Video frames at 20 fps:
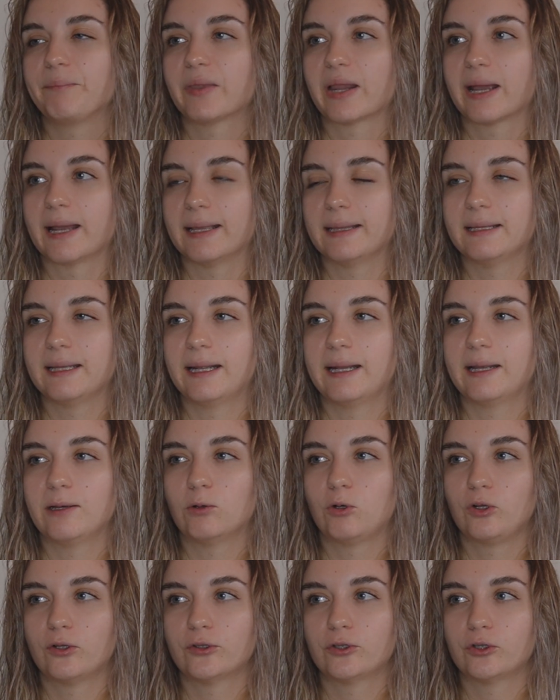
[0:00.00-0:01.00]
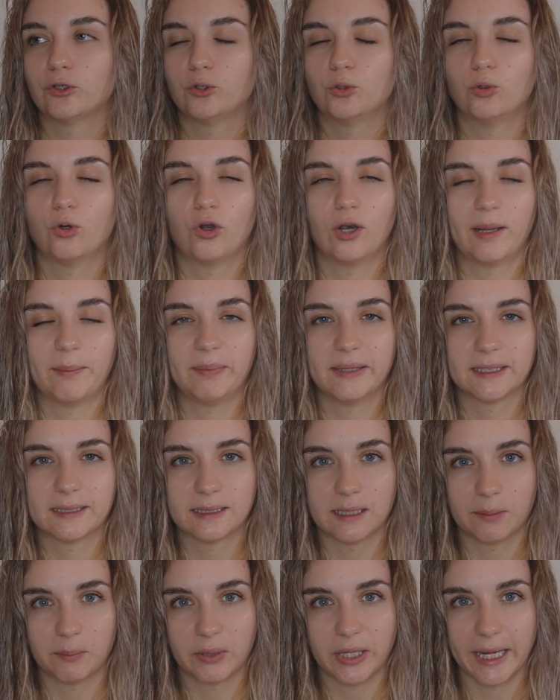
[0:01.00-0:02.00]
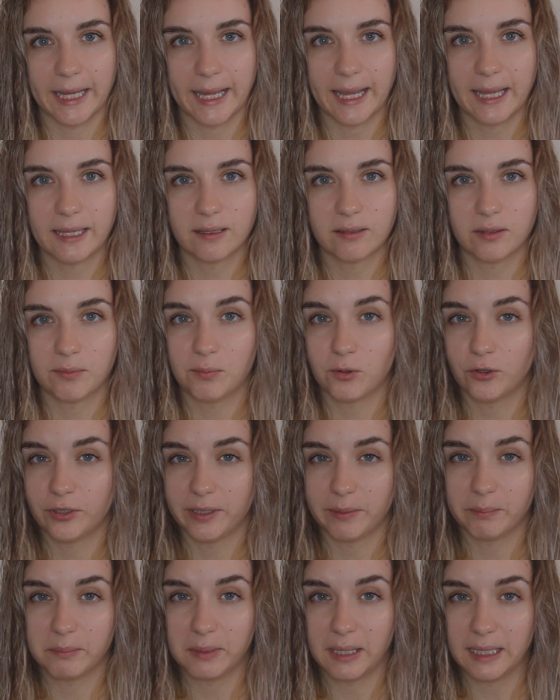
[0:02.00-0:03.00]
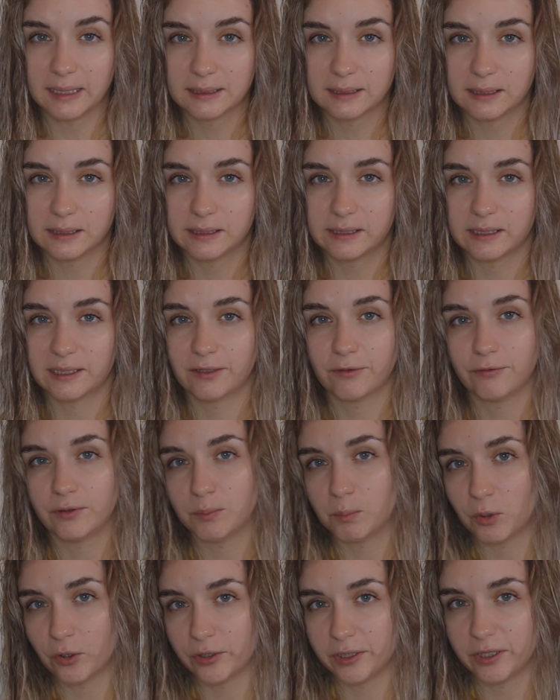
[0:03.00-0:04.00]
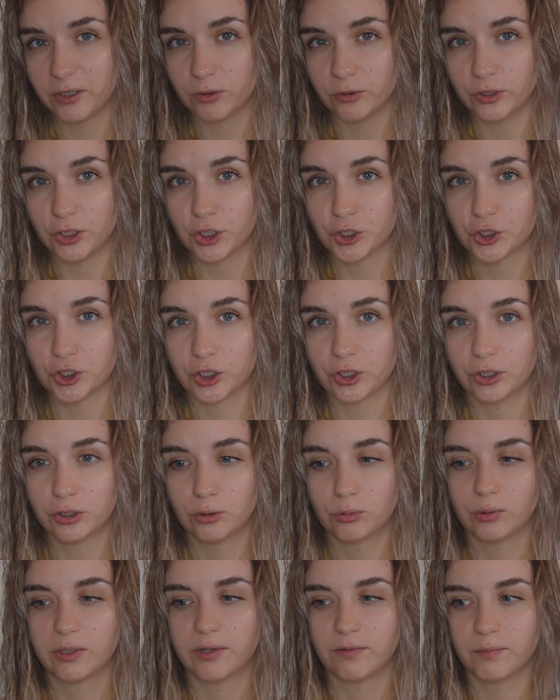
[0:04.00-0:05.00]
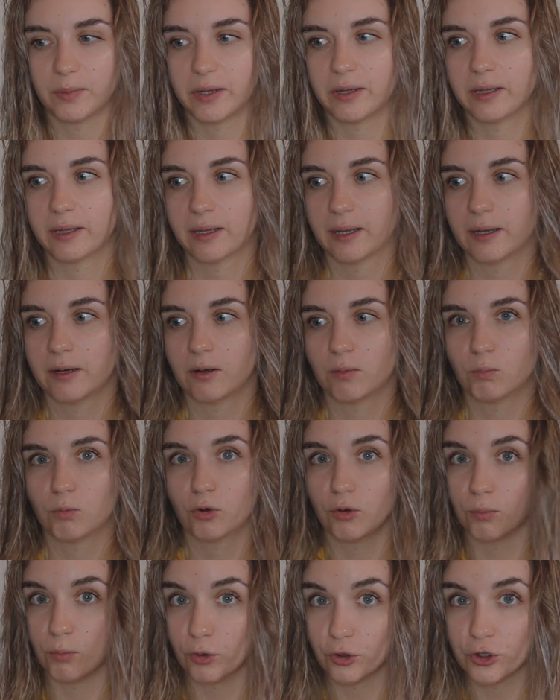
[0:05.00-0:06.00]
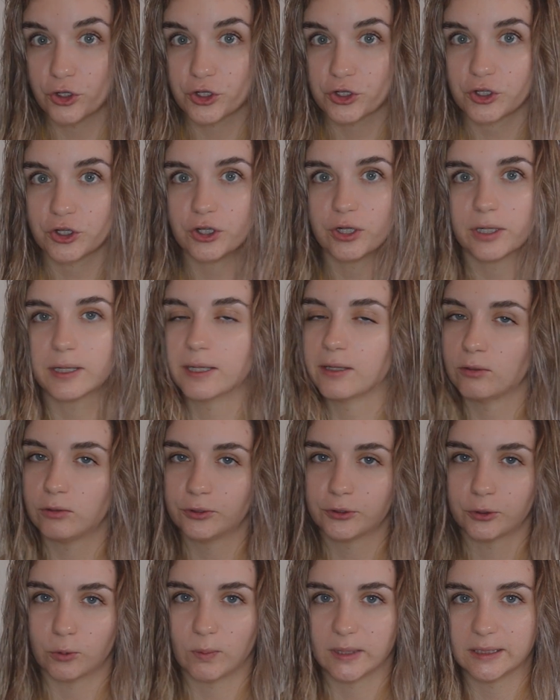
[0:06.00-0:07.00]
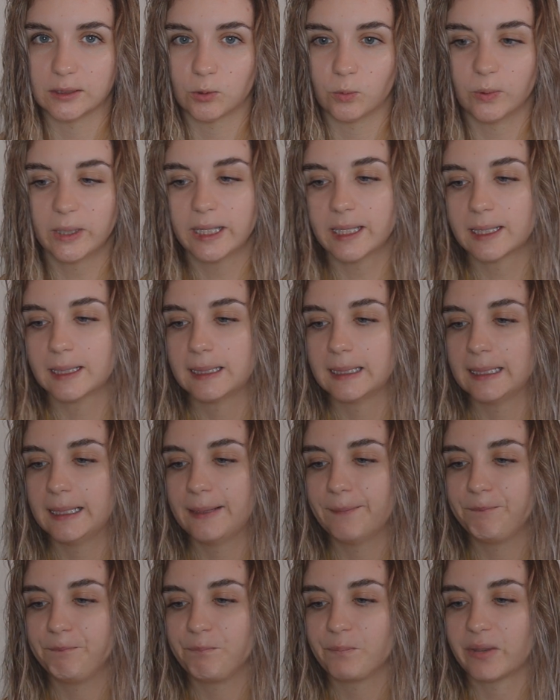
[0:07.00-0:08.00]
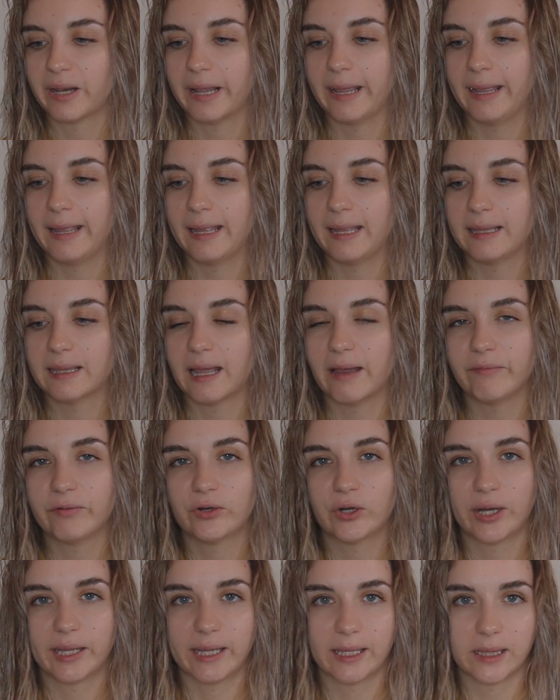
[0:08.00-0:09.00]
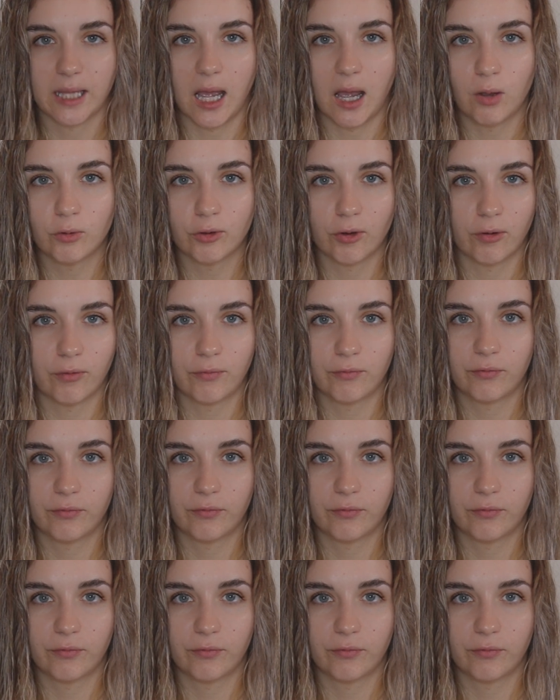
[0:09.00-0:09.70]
And then I also do Olaplex #8, the bonding mask instead of the bonding conditioner to give my hair more moisture, again also once a week. And after I get out of